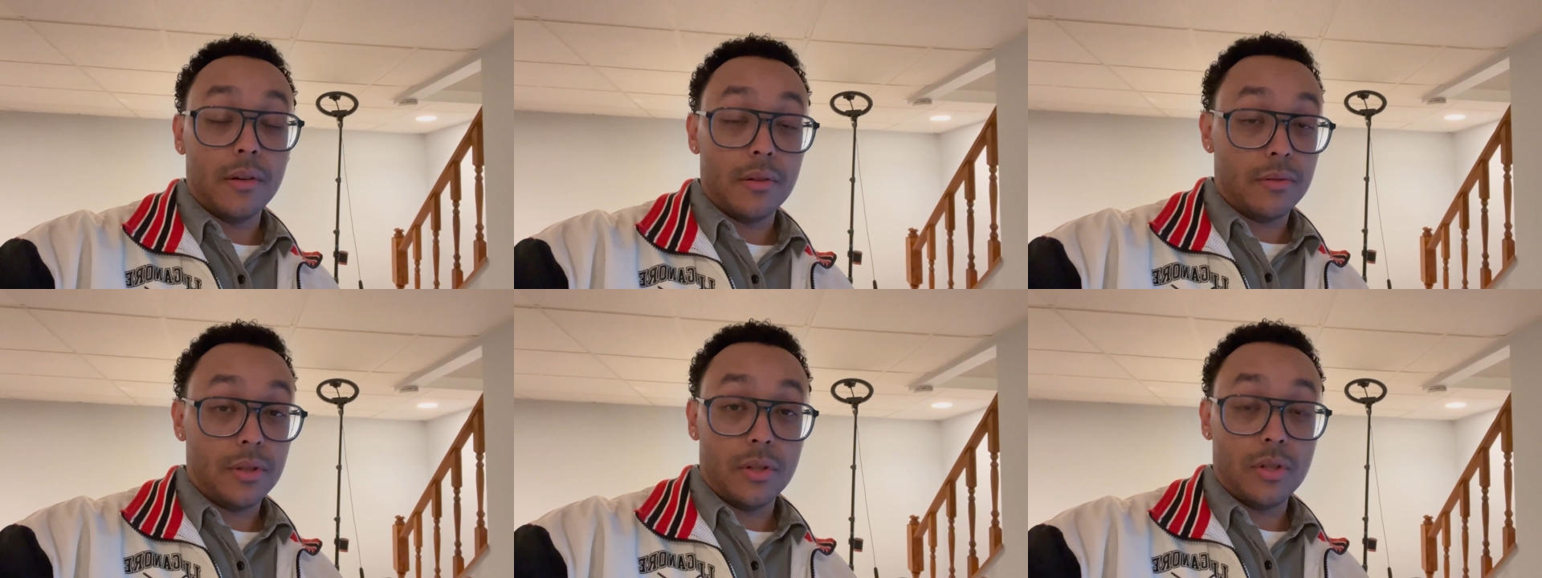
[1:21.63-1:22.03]

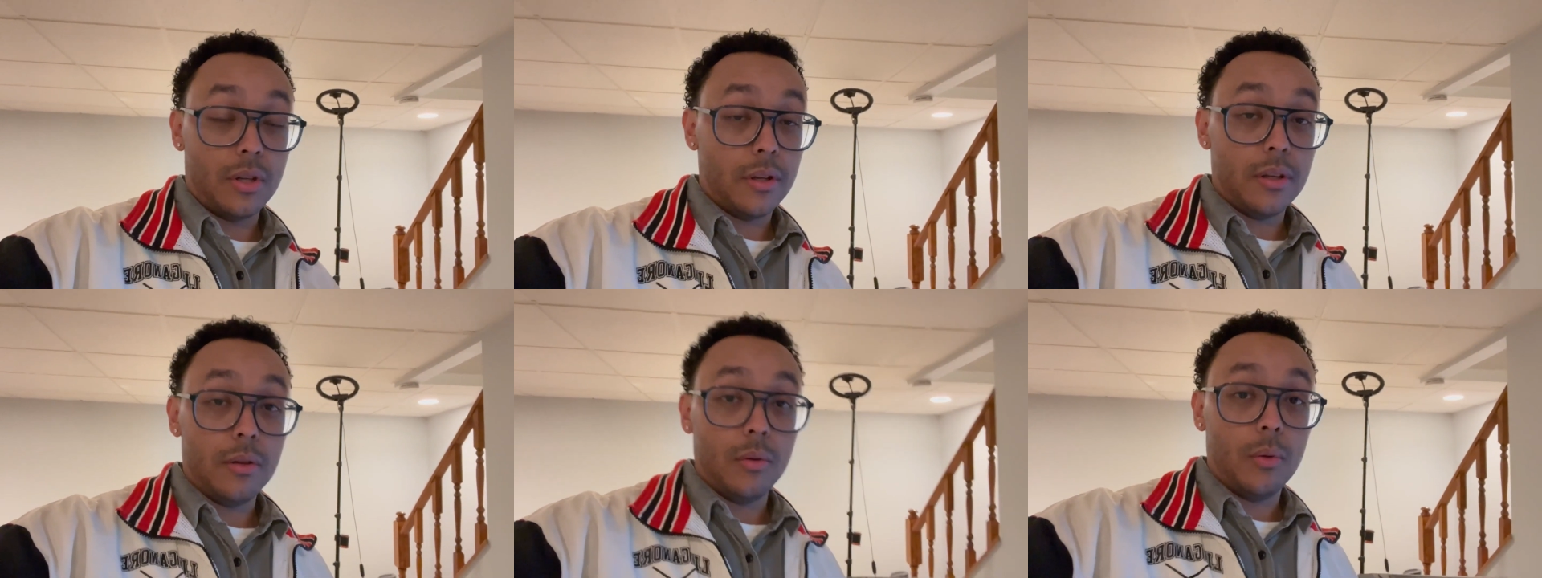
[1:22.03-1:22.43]
to show
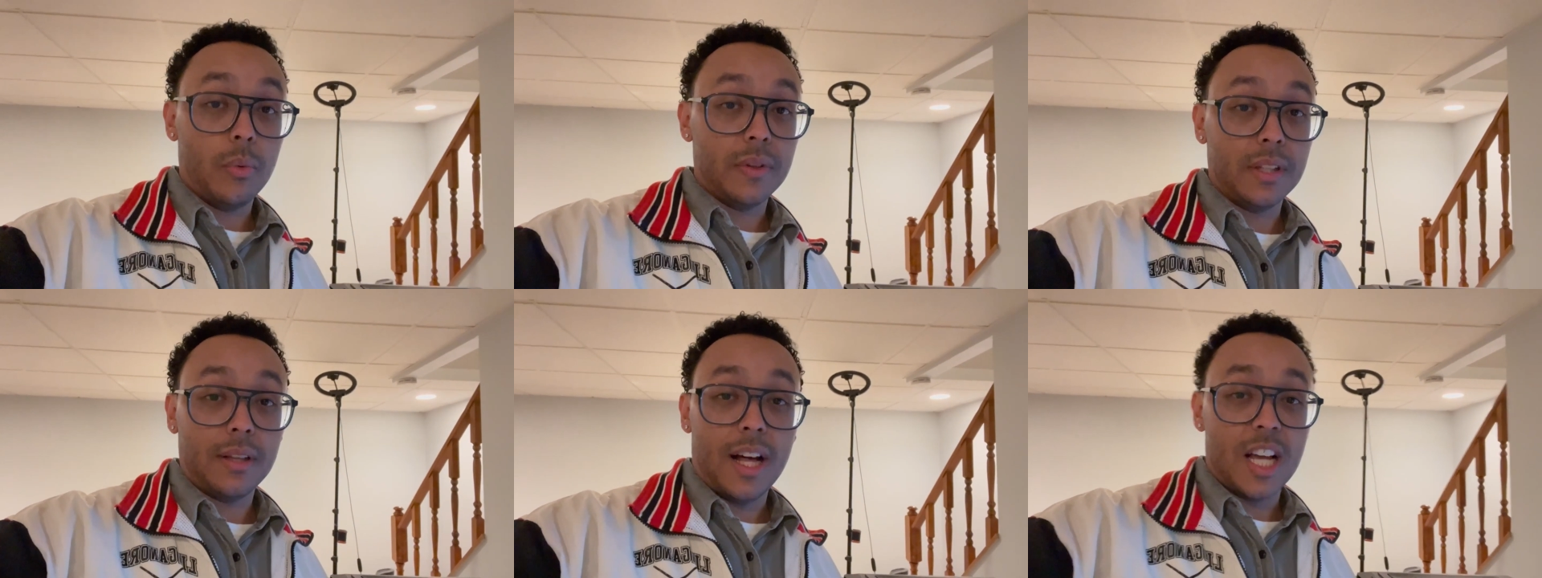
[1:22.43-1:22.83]
you
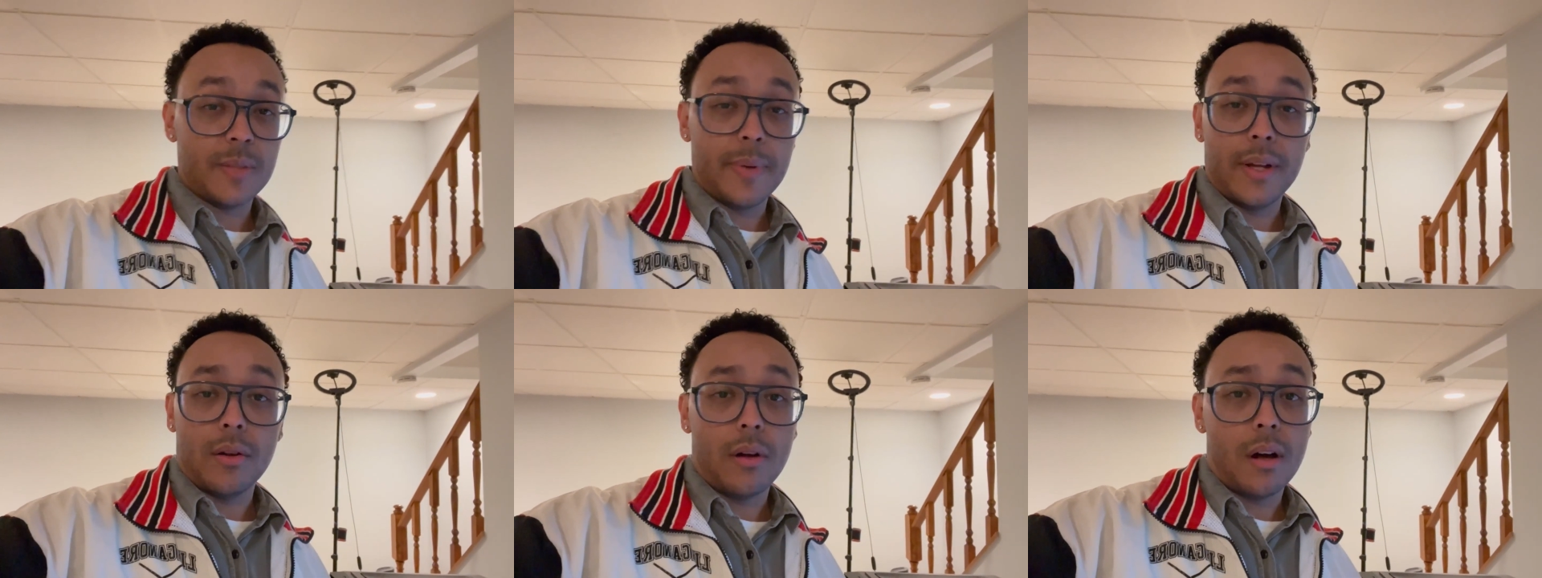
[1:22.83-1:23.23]
with the glass
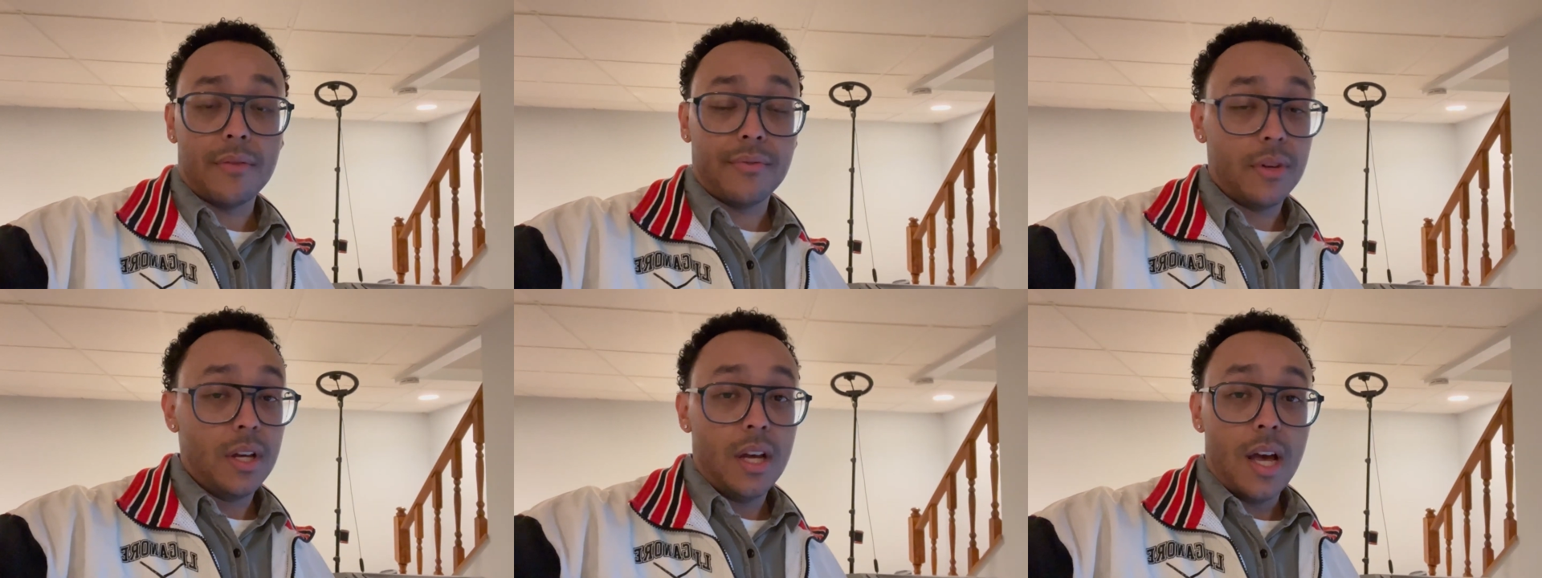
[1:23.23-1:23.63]
panel off.
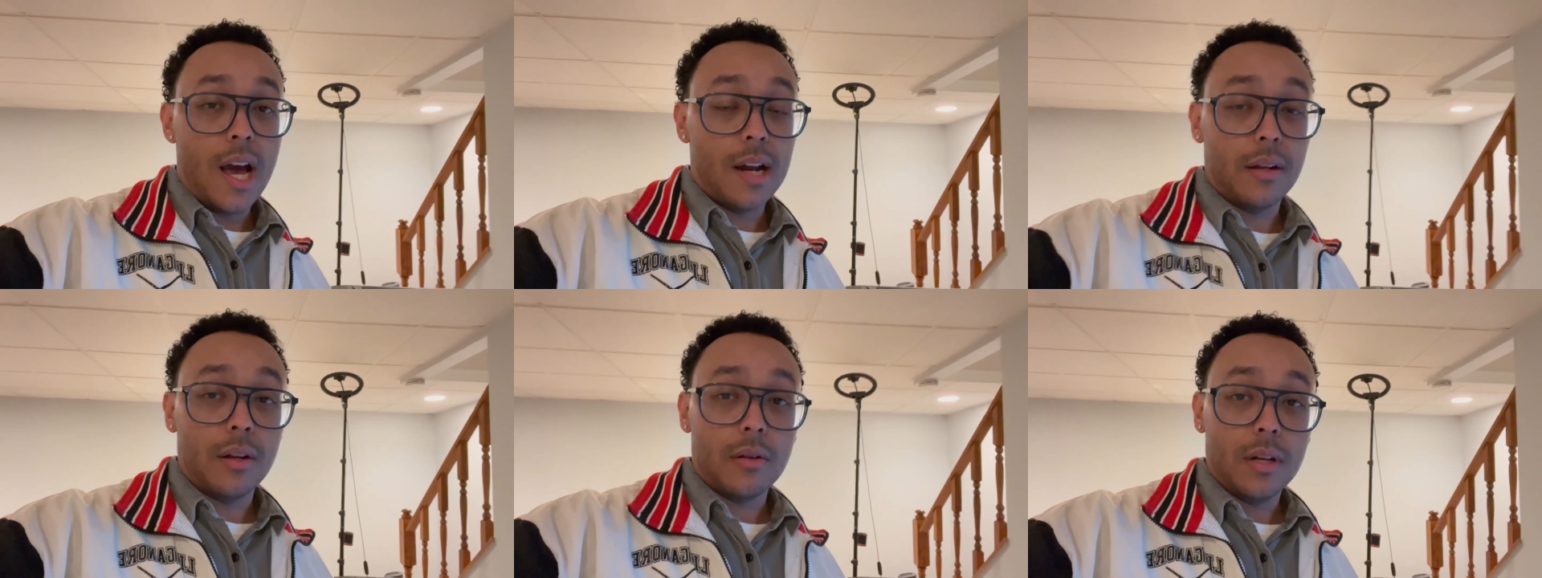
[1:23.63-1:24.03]
I
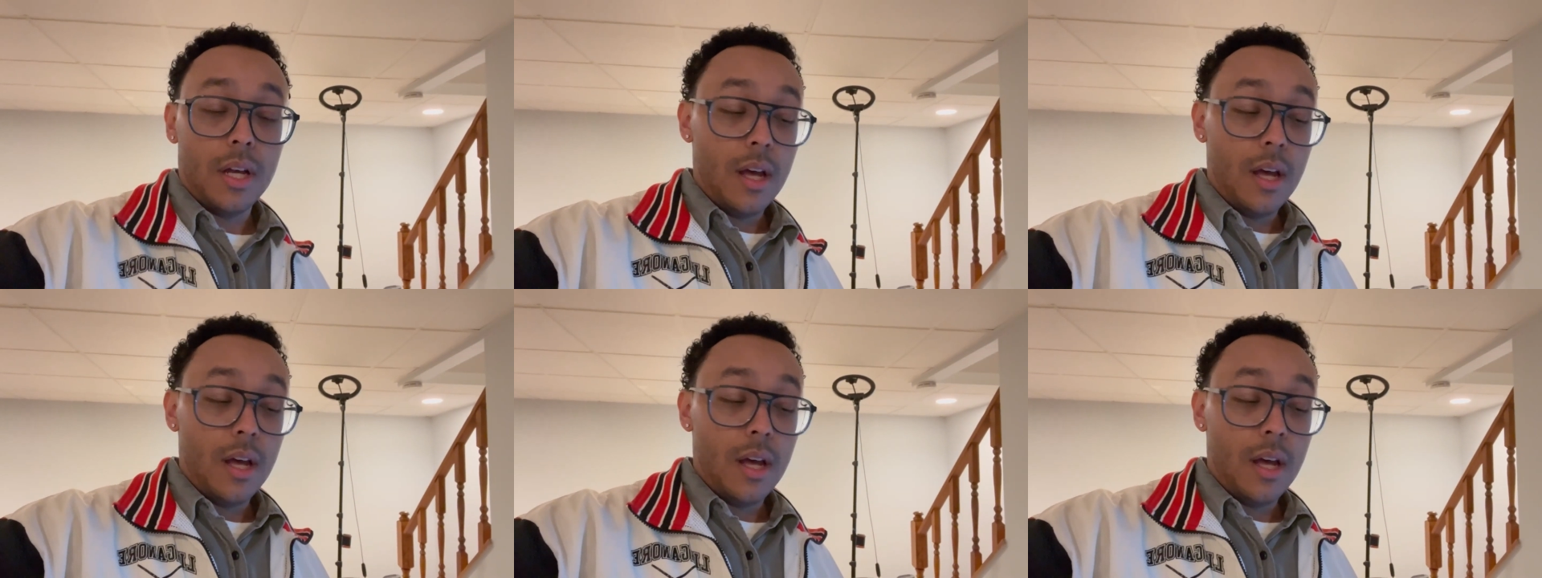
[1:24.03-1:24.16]
don't know.